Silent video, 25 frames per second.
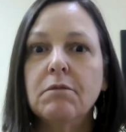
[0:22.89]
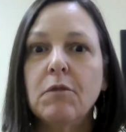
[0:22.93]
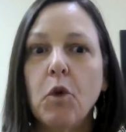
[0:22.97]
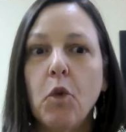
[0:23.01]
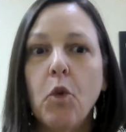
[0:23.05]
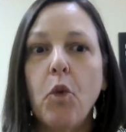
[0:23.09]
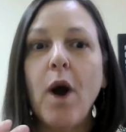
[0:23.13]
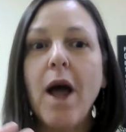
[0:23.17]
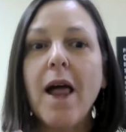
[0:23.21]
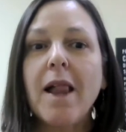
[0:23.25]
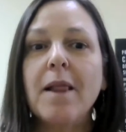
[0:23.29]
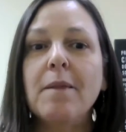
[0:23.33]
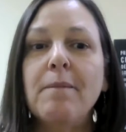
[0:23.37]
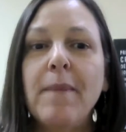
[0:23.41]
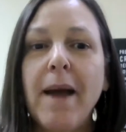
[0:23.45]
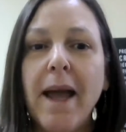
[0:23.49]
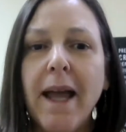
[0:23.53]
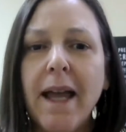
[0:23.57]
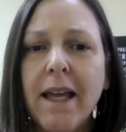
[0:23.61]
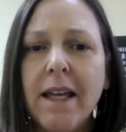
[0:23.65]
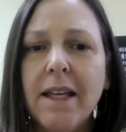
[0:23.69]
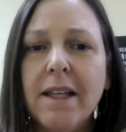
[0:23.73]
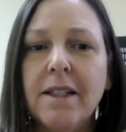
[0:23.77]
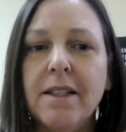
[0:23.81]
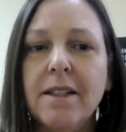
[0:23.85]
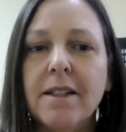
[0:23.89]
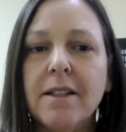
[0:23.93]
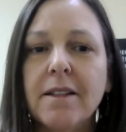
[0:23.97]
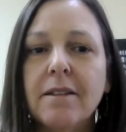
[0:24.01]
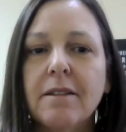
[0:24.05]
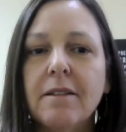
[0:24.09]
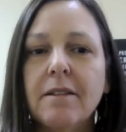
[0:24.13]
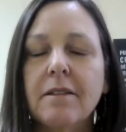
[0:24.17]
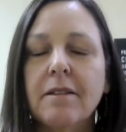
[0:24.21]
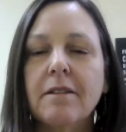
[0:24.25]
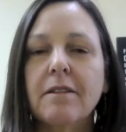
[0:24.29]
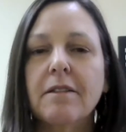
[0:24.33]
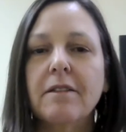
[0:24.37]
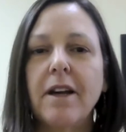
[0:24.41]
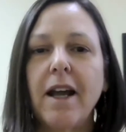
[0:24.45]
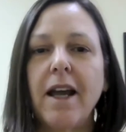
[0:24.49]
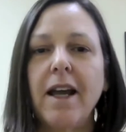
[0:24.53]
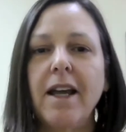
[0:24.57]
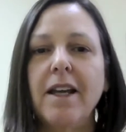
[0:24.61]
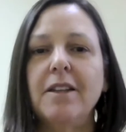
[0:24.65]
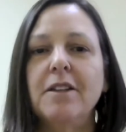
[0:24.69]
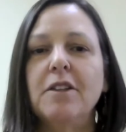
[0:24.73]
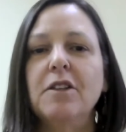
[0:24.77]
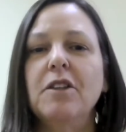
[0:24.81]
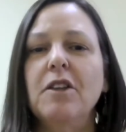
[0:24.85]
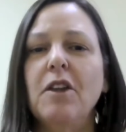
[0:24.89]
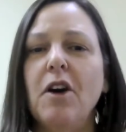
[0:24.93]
well made, right?